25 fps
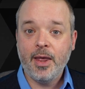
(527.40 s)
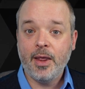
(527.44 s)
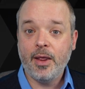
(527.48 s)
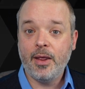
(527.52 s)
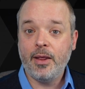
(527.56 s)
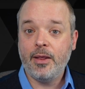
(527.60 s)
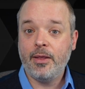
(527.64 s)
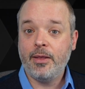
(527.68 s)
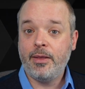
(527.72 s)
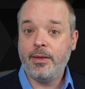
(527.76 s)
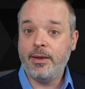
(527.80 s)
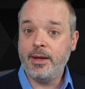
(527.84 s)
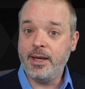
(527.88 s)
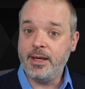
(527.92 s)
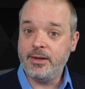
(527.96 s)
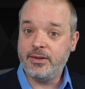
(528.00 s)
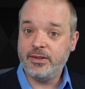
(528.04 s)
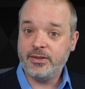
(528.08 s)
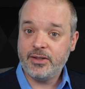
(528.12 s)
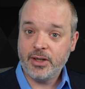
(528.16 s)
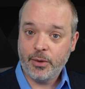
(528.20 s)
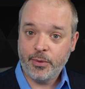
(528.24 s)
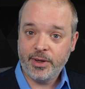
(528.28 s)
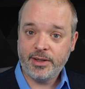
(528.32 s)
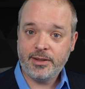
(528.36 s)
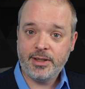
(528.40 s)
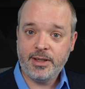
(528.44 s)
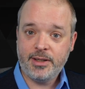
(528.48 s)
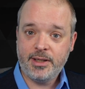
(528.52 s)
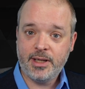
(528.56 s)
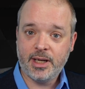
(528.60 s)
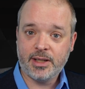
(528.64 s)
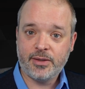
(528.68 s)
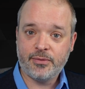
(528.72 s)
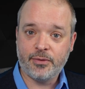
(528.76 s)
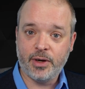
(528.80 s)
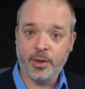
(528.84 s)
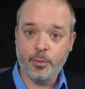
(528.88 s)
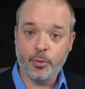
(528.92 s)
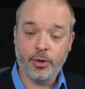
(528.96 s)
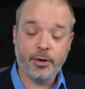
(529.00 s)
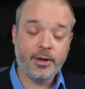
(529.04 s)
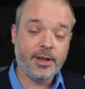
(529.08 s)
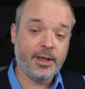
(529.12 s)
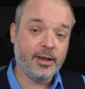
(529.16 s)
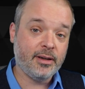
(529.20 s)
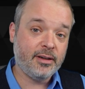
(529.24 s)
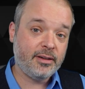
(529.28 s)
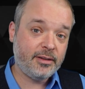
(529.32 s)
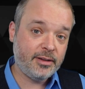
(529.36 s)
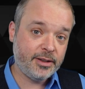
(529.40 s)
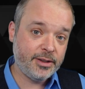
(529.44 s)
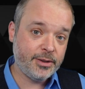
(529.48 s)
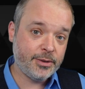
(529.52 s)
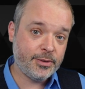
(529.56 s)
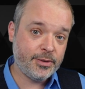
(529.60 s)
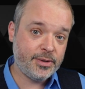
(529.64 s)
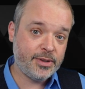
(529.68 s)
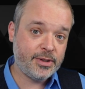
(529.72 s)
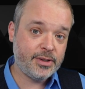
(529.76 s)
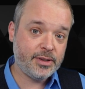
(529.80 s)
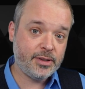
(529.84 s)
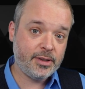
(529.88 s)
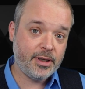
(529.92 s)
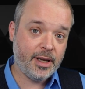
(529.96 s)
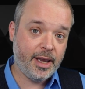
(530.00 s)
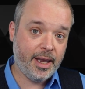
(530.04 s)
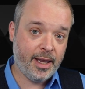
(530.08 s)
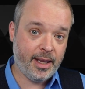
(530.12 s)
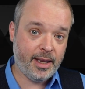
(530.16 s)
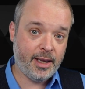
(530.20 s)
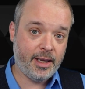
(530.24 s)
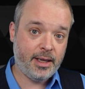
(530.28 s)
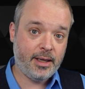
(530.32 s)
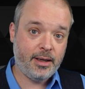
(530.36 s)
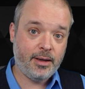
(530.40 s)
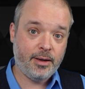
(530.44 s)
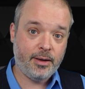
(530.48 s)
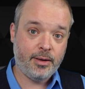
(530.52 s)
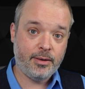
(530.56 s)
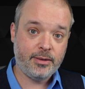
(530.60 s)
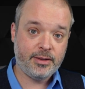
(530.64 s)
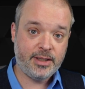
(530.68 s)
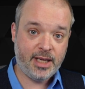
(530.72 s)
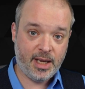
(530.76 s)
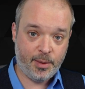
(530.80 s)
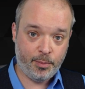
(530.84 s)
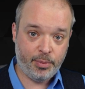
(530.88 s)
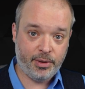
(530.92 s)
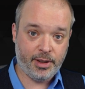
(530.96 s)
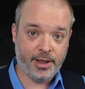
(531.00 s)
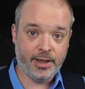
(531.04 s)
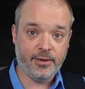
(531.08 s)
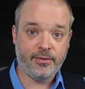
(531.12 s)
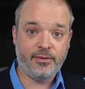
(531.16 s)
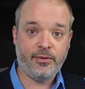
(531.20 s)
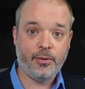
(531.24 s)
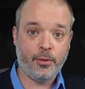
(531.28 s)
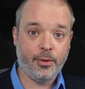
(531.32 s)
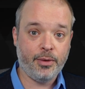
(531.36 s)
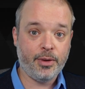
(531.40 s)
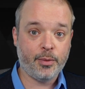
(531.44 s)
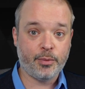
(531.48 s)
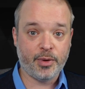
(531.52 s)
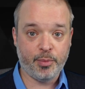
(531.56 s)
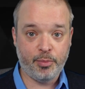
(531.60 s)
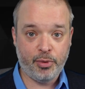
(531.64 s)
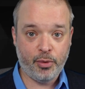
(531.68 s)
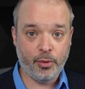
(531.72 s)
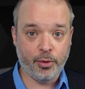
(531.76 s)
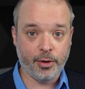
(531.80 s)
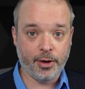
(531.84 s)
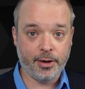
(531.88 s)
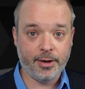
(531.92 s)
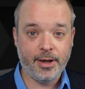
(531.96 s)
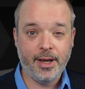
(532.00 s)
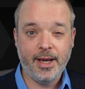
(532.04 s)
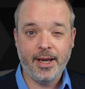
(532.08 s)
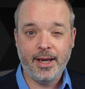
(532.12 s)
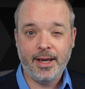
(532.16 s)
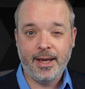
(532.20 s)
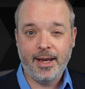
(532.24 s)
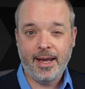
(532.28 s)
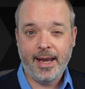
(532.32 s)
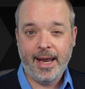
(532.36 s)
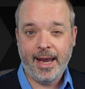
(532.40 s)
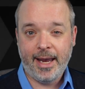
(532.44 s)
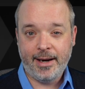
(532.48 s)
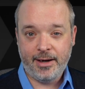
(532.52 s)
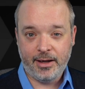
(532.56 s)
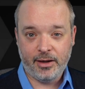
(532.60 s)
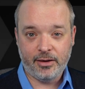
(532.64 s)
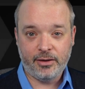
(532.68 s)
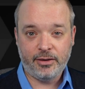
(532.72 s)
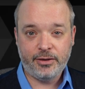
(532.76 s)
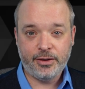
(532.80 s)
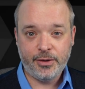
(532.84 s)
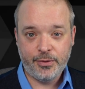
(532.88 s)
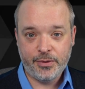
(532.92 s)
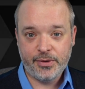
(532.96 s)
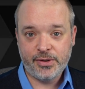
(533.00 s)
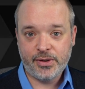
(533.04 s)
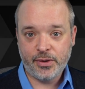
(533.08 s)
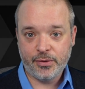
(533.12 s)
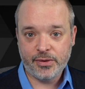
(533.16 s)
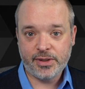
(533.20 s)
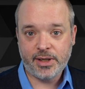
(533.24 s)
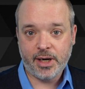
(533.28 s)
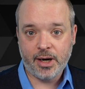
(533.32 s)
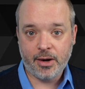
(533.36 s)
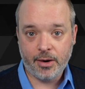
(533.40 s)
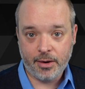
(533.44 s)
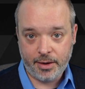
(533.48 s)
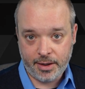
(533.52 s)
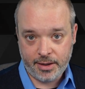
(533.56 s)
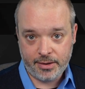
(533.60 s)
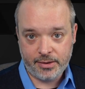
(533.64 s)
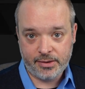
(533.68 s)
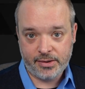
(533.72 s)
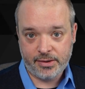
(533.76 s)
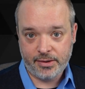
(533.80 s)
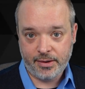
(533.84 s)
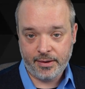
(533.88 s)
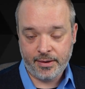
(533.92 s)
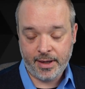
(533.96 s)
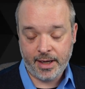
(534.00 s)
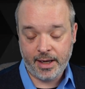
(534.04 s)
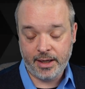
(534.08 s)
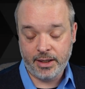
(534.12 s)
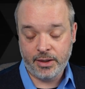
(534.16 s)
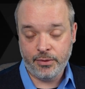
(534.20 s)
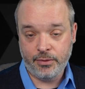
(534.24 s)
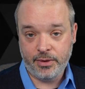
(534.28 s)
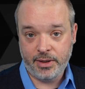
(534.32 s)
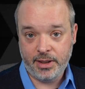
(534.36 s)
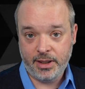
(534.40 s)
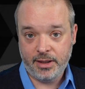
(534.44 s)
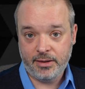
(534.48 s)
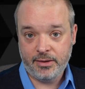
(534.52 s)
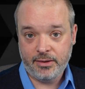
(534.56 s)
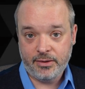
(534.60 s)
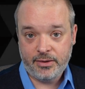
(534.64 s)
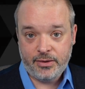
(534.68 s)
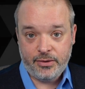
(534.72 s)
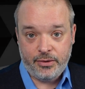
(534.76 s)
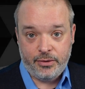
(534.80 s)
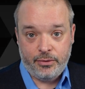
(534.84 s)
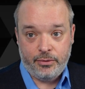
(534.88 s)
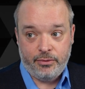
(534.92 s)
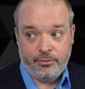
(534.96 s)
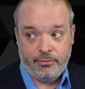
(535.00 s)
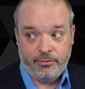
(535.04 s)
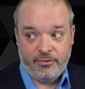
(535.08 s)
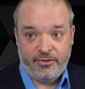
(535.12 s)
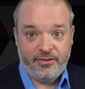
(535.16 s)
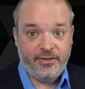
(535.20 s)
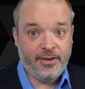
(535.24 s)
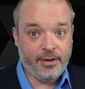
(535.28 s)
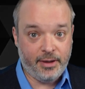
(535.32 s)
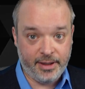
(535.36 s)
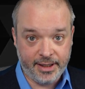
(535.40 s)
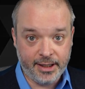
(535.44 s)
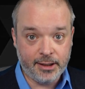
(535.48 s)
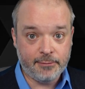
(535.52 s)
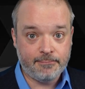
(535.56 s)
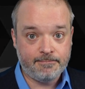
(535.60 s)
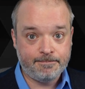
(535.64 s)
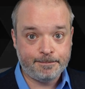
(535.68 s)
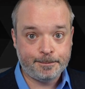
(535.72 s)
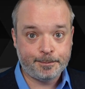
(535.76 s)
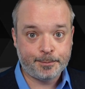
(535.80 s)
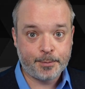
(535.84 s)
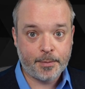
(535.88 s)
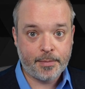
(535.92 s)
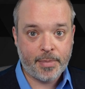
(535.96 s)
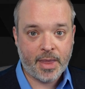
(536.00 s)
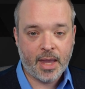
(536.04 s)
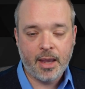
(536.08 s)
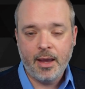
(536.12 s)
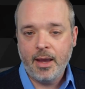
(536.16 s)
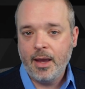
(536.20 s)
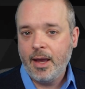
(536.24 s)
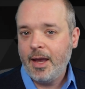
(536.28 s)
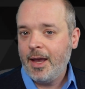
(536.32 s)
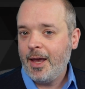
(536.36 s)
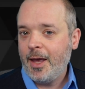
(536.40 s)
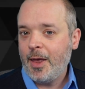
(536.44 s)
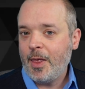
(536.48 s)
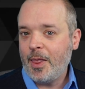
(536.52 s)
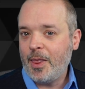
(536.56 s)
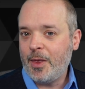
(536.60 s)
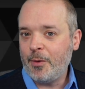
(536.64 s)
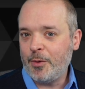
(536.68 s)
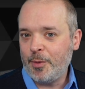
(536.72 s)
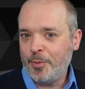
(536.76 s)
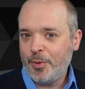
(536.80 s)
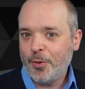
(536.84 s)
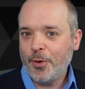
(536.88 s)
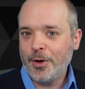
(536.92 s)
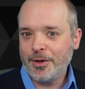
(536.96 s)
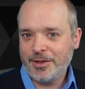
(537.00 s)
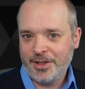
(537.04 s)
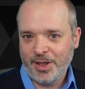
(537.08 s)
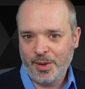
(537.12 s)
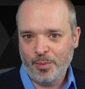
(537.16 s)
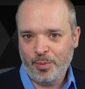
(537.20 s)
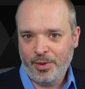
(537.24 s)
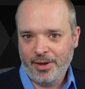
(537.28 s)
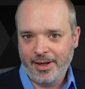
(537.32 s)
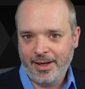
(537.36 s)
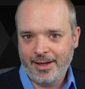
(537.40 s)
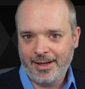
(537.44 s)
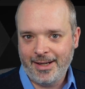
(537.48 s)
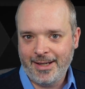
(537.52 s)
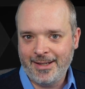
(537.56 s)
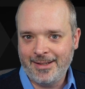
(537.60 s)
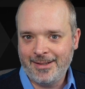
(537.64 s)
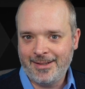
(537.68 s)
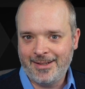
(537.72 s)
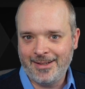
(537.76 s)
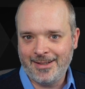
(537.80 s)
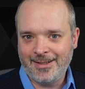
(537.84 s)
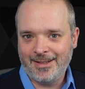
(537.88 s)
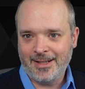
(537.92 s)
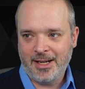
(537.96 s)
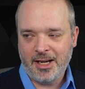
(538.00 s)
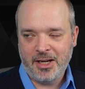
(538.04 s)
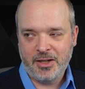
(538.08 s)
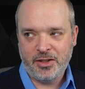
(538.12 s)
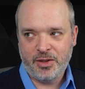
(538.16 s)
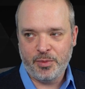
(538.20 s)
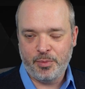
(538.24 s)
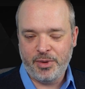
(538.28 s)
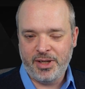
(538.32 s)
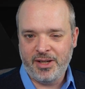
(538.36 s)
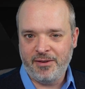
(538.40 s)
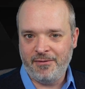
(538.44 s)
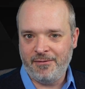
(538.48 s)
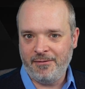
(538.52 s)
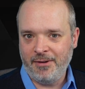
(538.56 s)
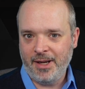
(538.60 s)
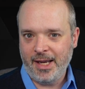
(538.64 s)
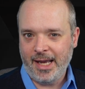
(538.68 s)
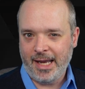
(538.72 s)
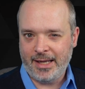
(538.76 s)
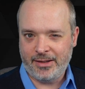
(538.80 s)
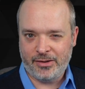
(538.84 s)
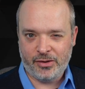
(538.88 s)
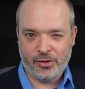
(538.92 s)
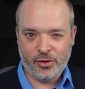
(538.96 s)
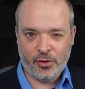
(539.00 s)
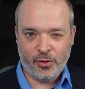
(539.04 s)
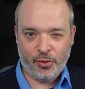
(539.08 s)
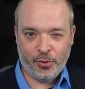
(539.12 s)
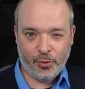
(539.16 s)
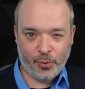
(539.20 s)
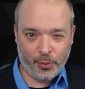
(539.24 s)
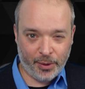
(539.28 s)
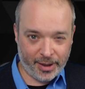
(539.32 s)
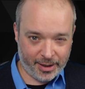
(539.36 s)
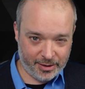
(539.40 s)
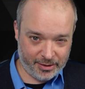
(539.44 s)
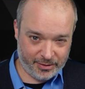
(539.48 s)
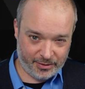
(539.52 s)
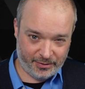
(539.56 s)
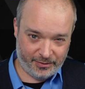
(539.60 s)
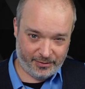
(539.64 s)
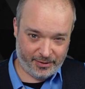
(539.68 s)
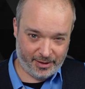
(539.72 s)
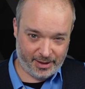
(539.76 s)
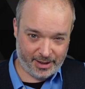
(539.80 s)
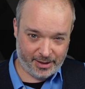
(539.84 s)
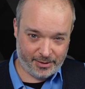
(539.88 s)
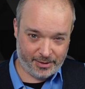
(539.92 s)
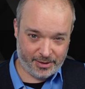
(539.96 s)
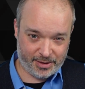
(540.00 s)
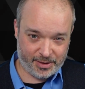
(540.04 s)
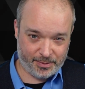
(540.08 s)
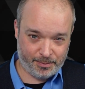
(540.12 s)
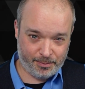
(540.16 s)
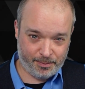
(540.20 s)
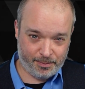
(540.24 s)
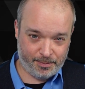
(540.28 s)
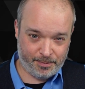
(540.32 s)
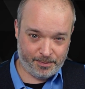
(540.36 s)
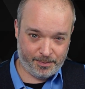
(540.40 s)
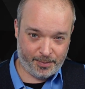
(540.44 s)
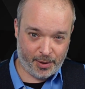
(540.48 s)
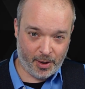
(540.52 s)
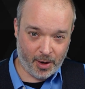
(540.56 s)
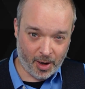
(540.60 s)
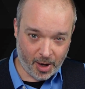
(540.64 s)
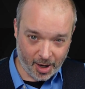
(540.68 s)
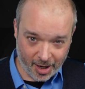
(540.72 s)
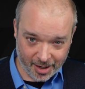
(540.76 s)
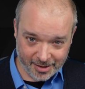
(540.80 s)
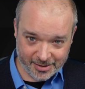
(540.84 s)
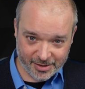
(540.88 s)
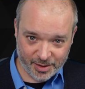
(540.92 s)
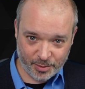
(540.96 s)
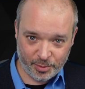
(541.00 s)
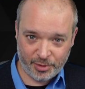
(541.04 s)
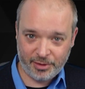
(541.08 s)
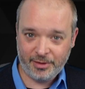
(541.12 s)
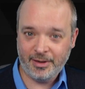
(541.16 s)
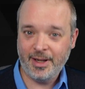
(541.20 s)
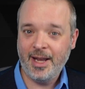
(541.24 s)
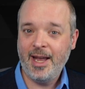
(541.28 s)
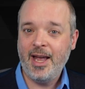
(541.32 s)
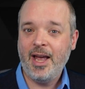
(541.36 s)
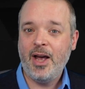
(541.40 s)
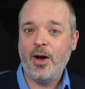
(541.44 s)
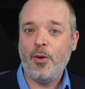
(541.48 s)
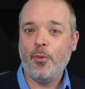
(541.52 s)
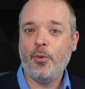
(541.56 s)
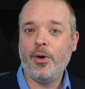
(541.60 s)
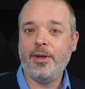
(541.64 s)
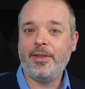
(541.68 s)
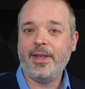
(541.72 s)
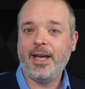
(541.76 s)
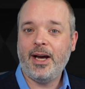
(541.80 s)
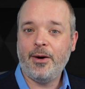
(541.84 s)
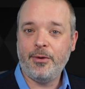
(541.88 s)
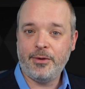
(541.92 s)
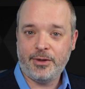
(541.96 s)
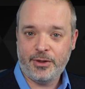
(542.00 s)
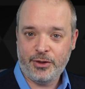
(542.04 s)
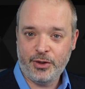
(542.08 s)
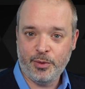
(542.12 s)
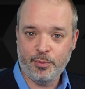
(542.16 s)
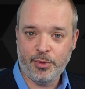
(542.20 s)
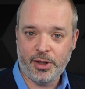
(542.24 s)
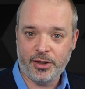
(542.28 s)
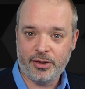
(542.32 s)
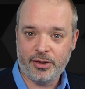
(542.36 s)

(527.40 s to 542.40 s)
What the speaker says: The STOic TTX framework includes a template for the report and includes those areas that you need to fill in. The report template is designed to be as quick to fill out as possible without too much